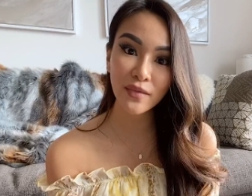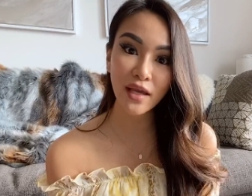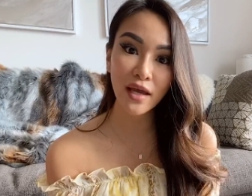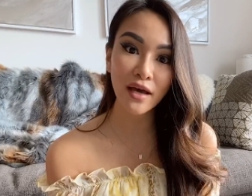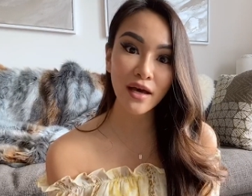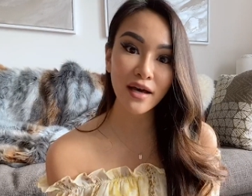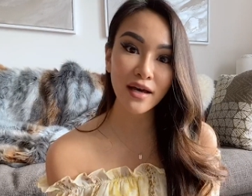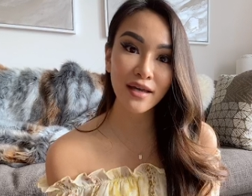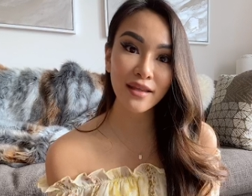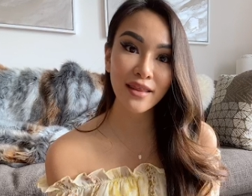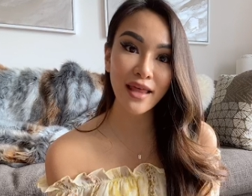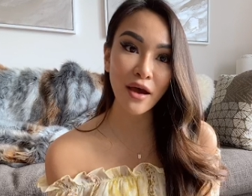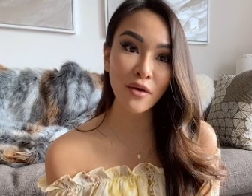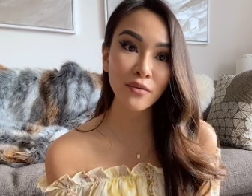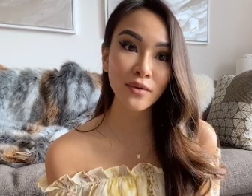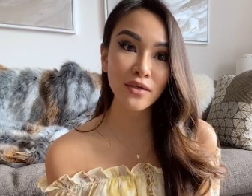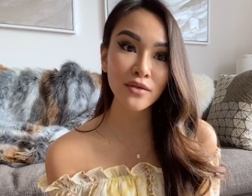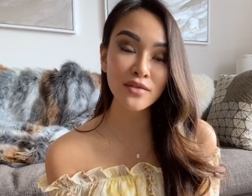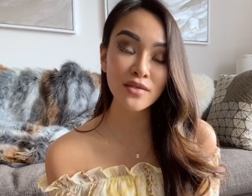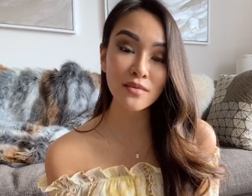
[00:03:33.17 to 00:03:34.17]
Uh, that
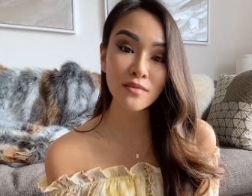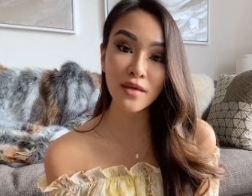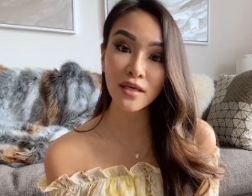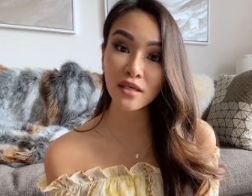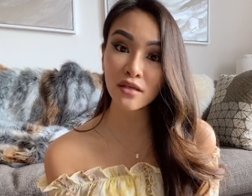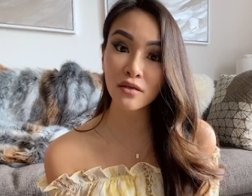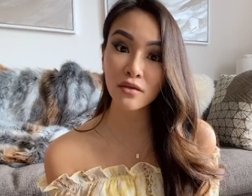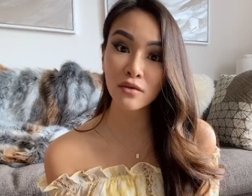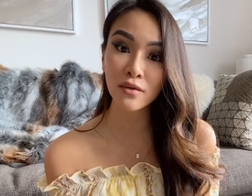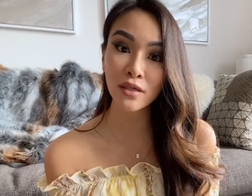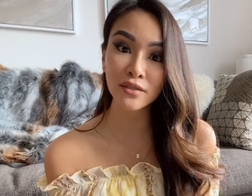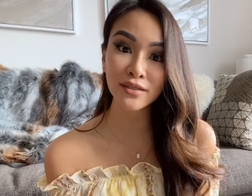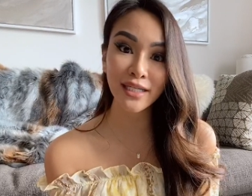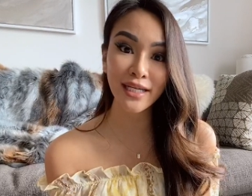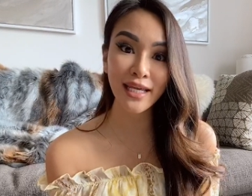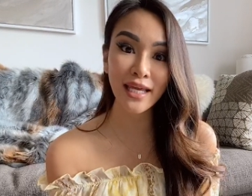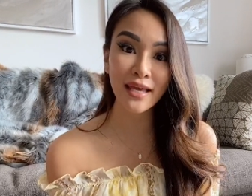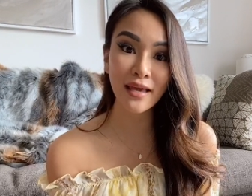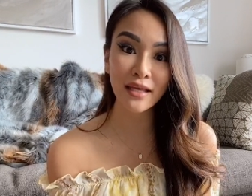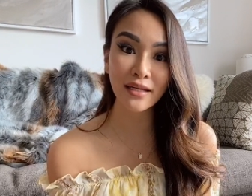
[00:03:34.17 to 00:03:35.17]
would also make you a
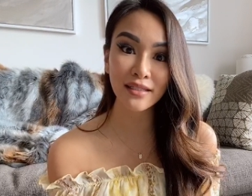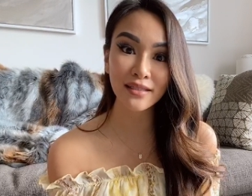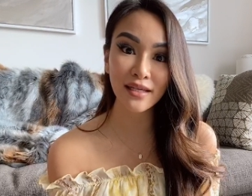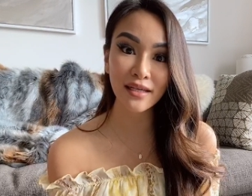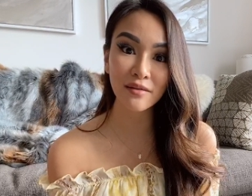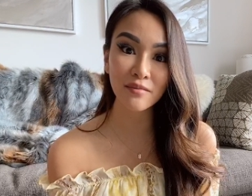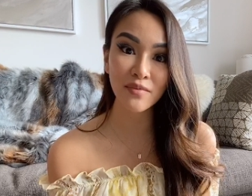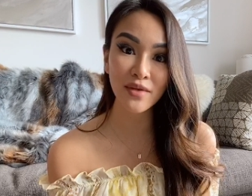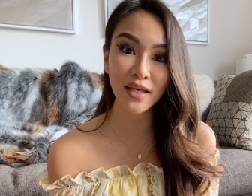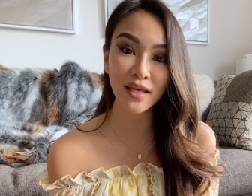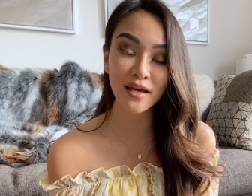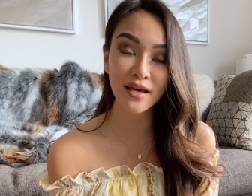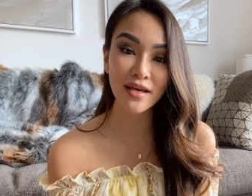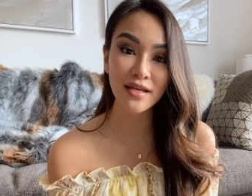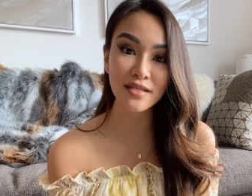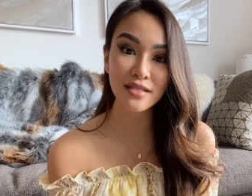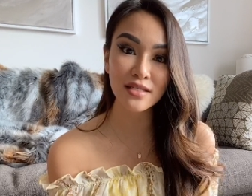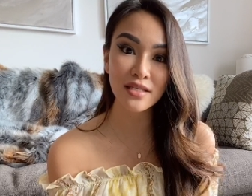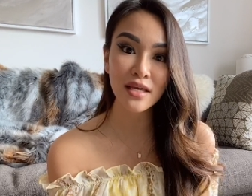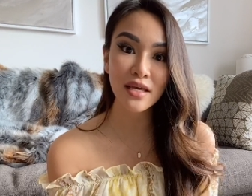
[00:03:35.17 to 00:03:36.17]
great candidate
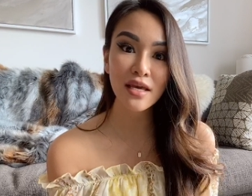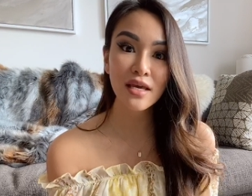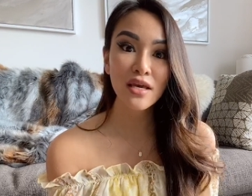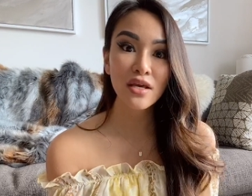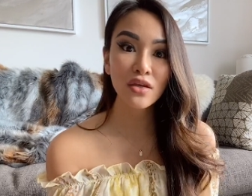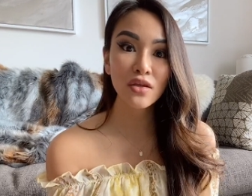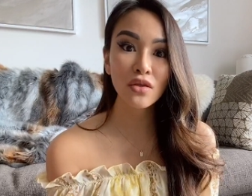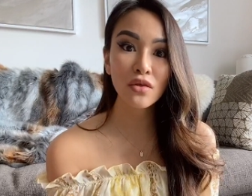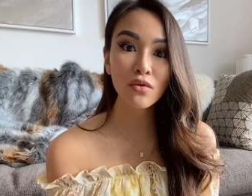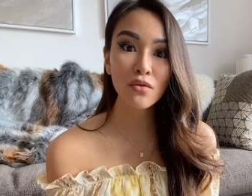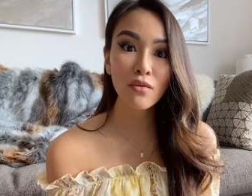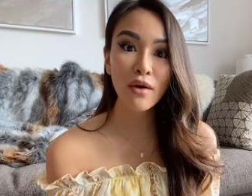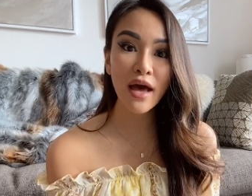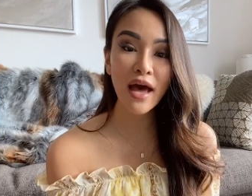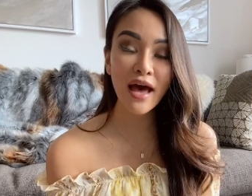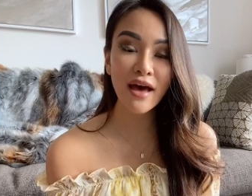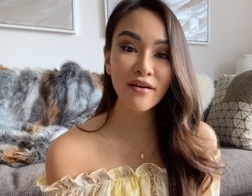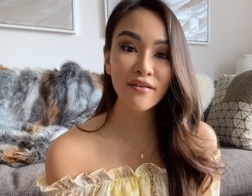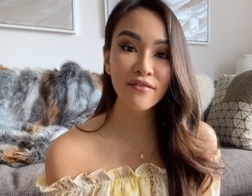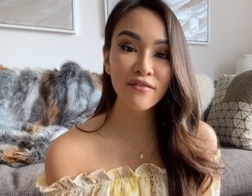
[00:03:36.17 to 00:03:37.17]
because you
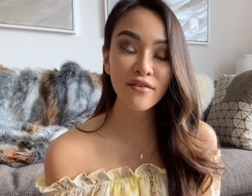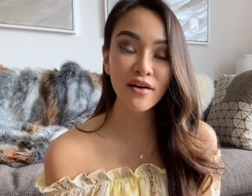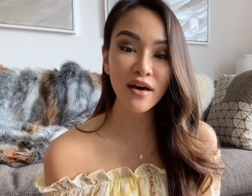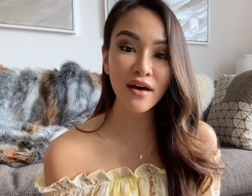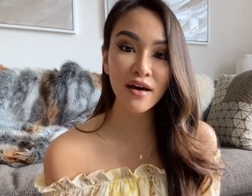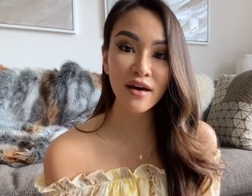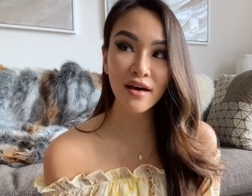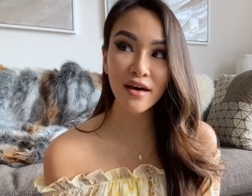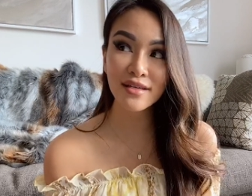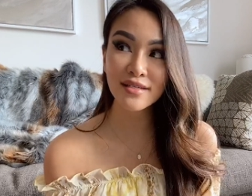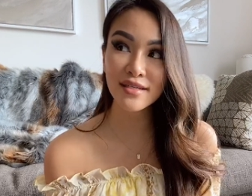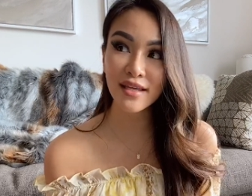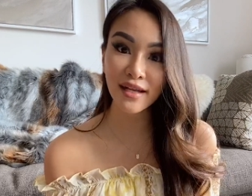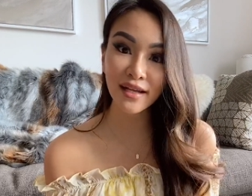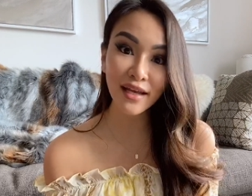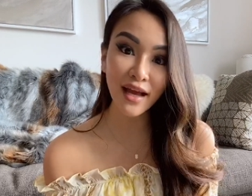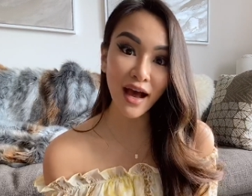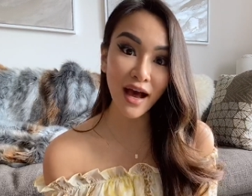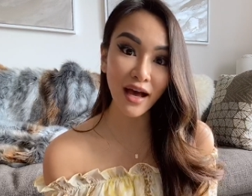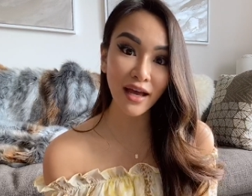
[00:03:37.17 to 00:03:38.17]
have uh,
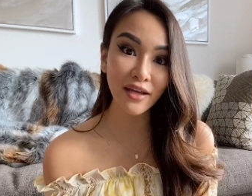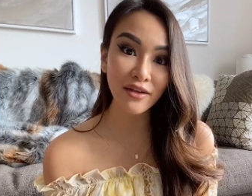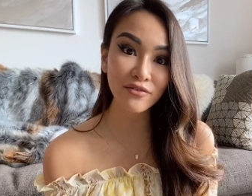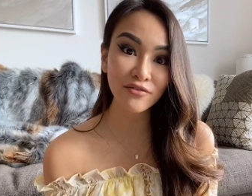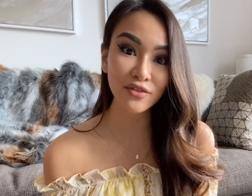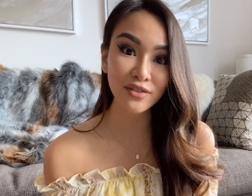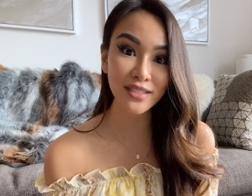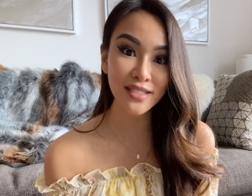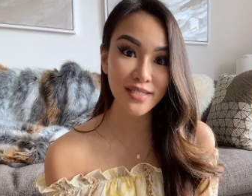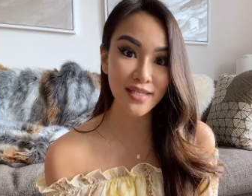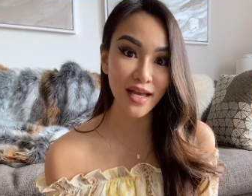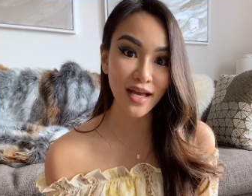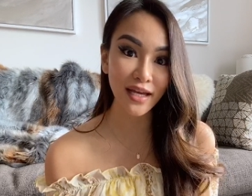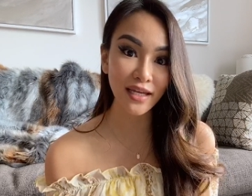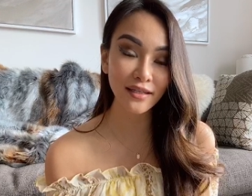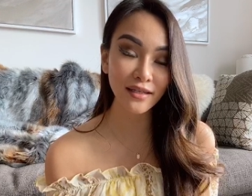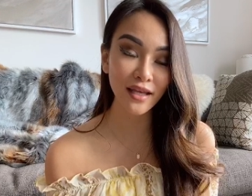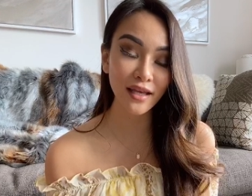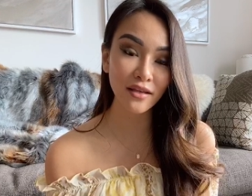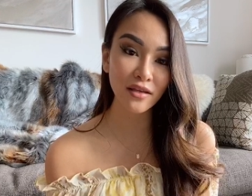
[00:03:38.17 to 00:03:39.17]
aesthetic eye for
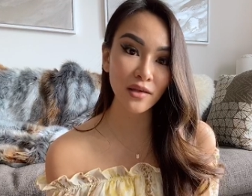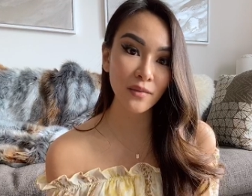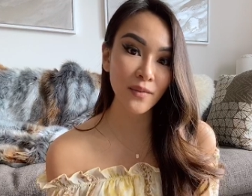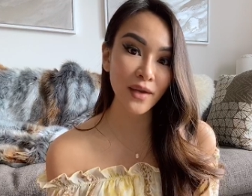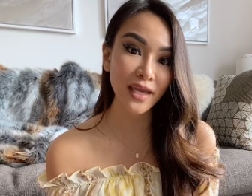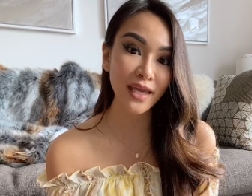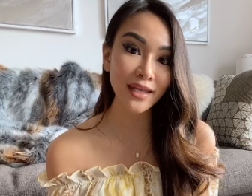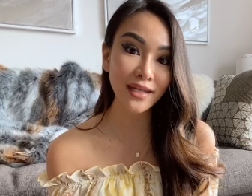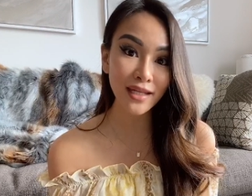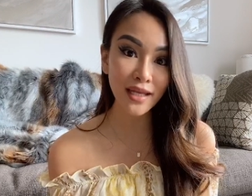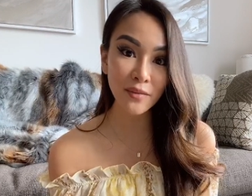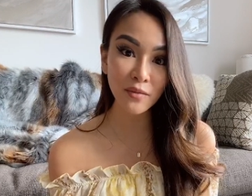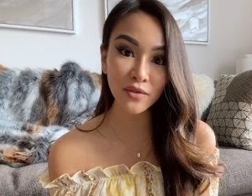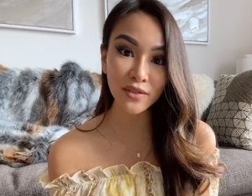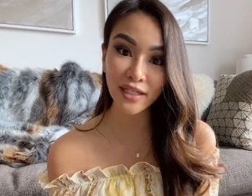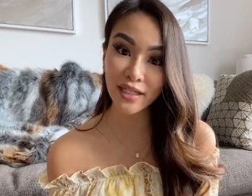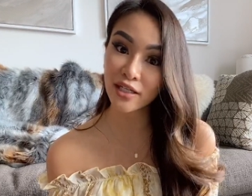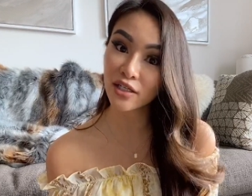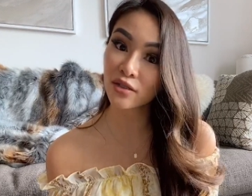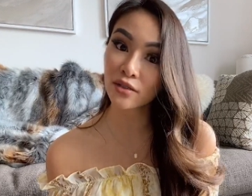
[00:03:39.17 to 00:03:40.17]
design and you might end up
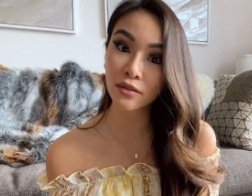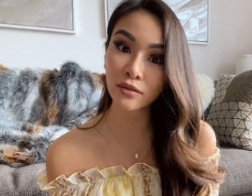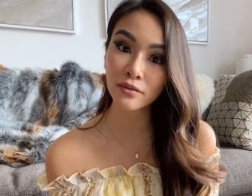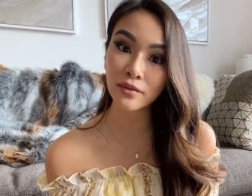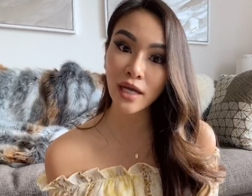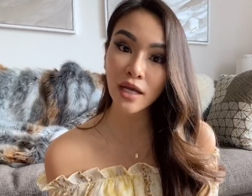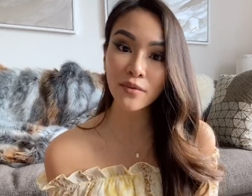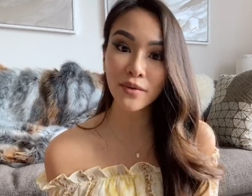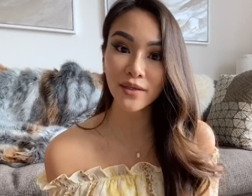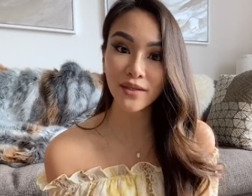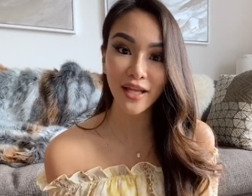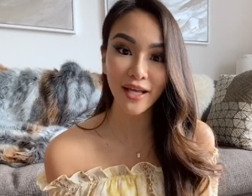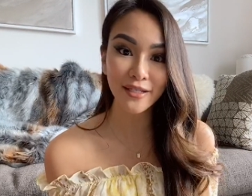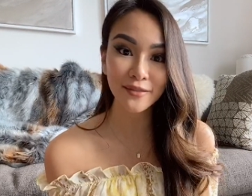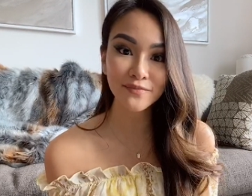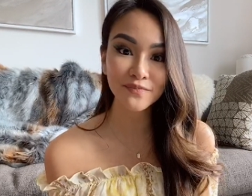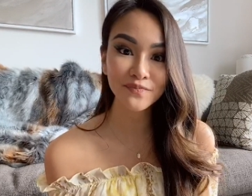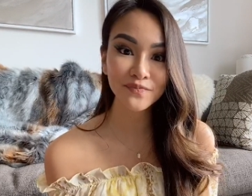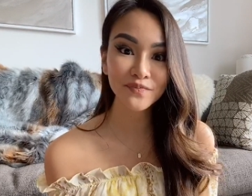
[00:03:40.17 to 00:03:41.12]
creating your own eyewear line.